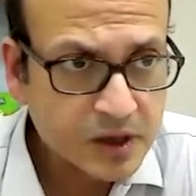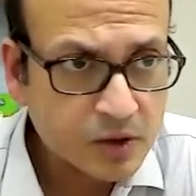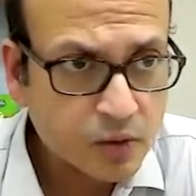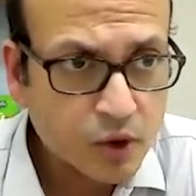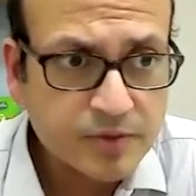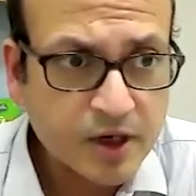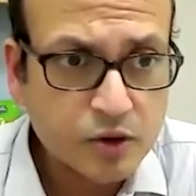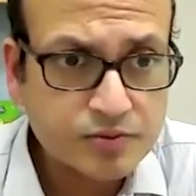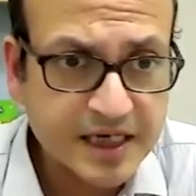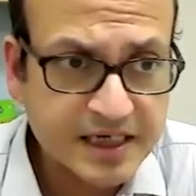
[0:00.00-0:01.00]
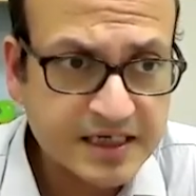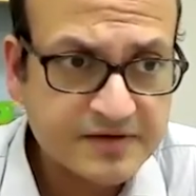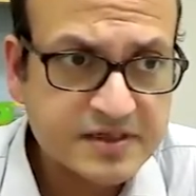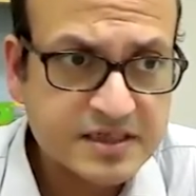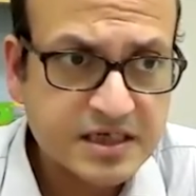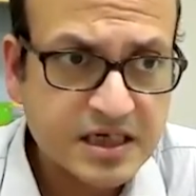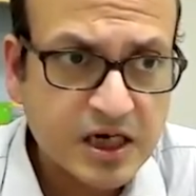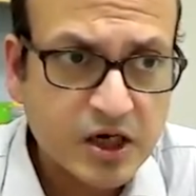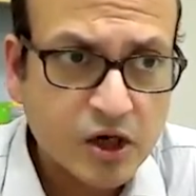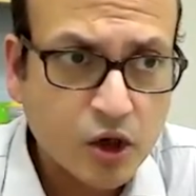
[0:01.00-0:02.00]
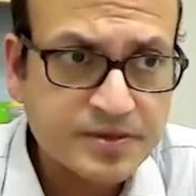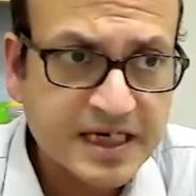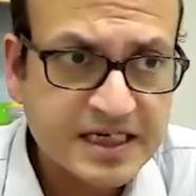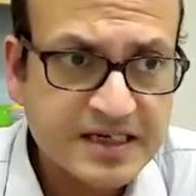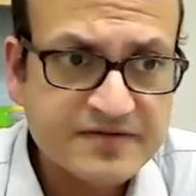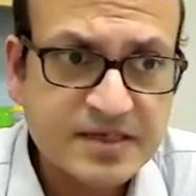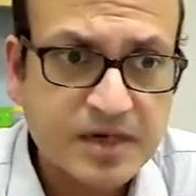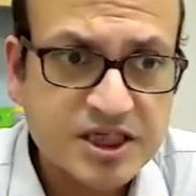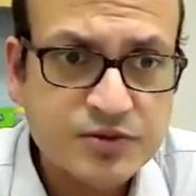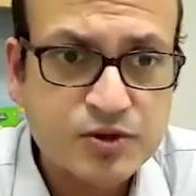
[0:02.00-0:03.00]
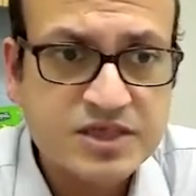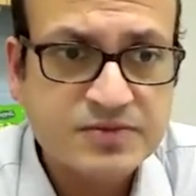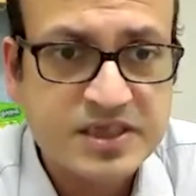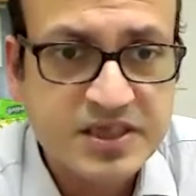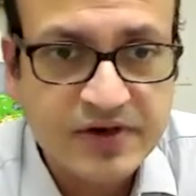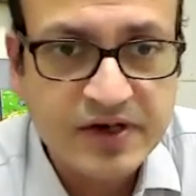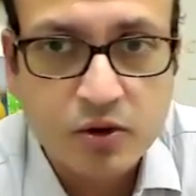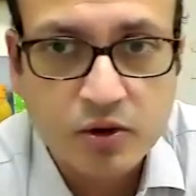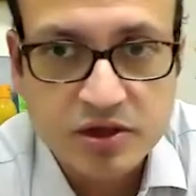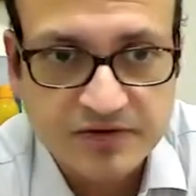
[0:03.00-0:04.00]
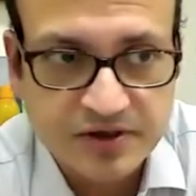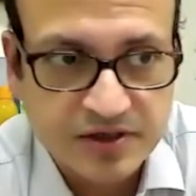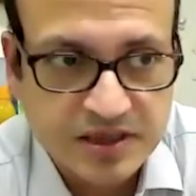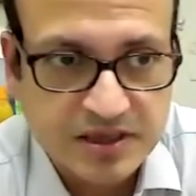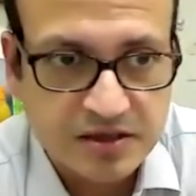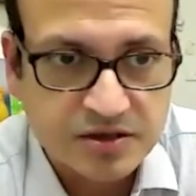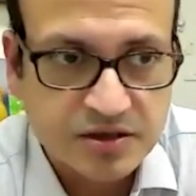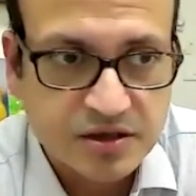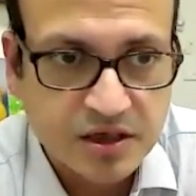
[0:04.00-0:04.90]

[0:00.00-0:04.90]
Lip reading: What about objectives? Objectives are much more specific goals of the research.